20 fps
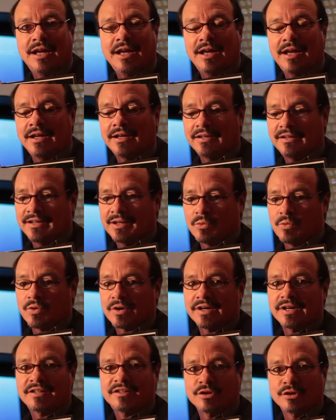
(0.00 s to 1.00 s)
and they
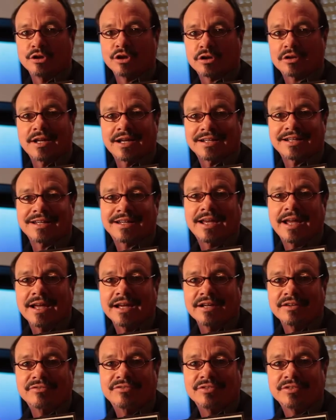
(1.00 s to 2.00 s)
wanted it to look like a
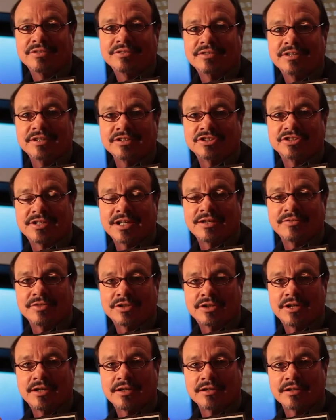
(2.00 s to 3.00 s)
cave instead
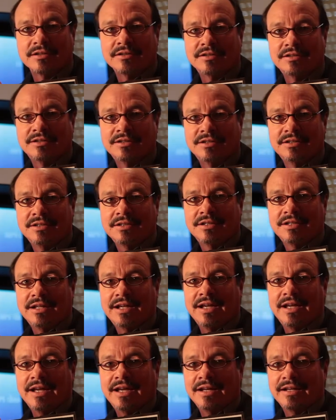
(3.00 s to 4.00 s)
of a tunnel.
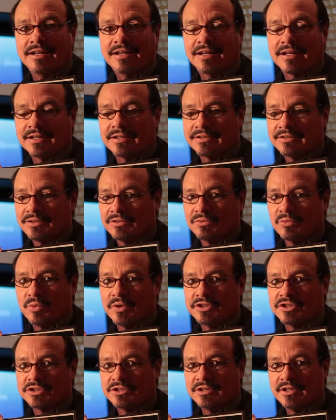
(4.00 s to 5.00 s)

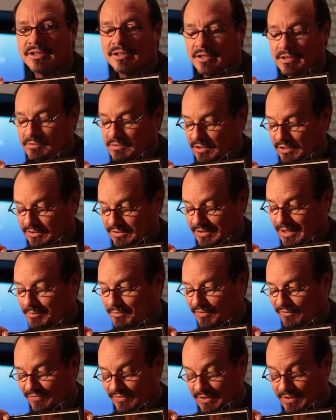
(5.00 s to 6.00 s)
And which
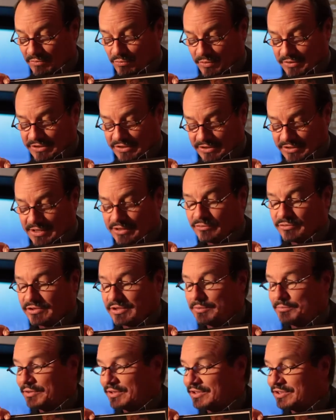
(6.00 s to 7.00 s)
is
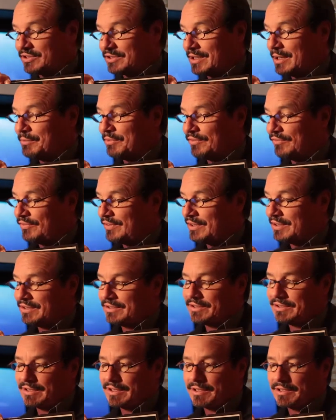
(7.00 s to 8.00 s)
interesting, because some of
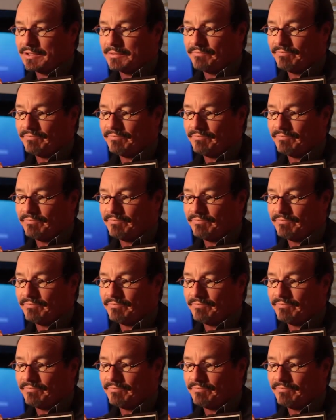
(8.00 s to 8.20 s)
these